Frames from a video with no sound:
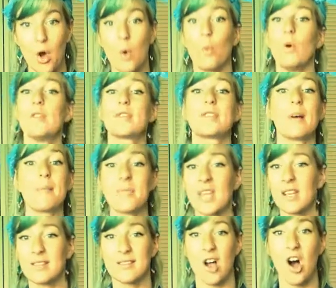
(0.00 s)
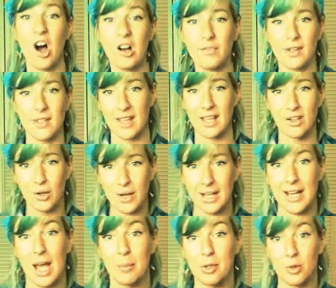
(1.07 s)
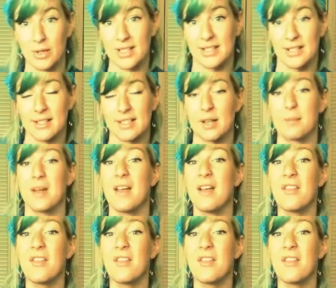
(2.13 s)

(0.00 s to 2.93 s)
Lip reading: When something is off in the endocannabinoid system,